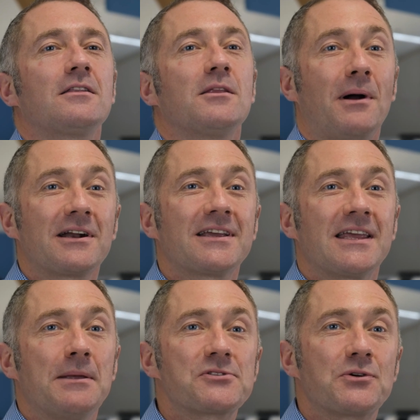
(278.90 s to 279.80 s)
The market
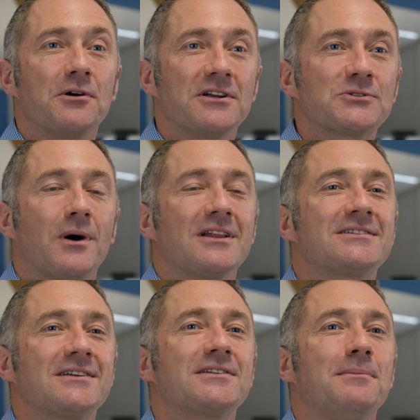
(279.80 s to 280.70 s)
keeps growing as well
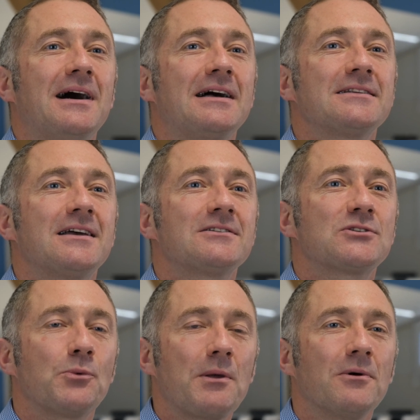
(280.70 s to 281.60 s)
as the demand,
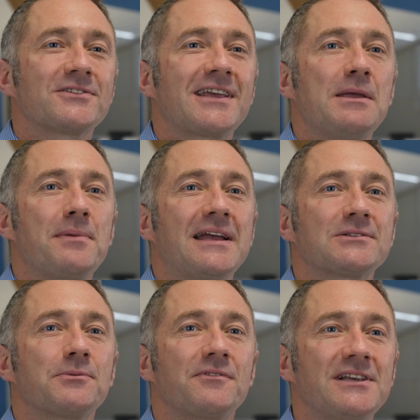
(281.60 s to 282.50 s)
so we want to keep
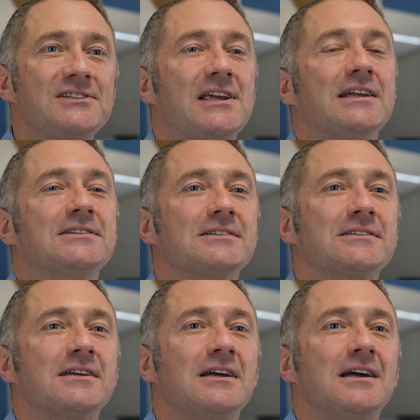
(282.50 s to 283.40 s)
pace with these
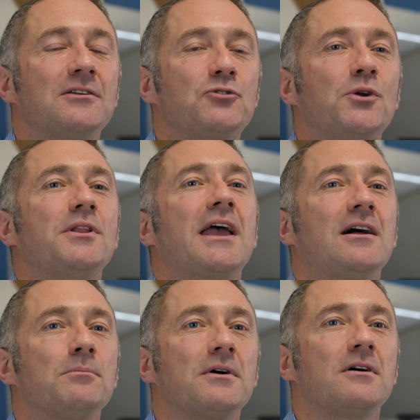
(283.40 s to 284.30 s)
changes and truly
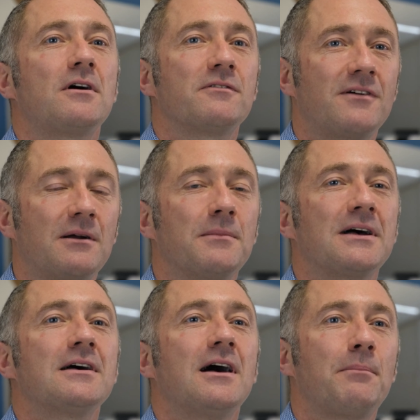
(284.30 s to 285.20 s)
help our
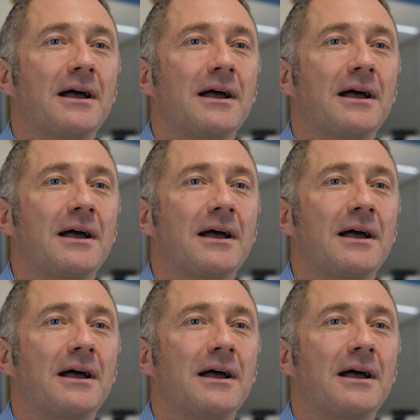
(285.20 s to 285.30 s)
pharma and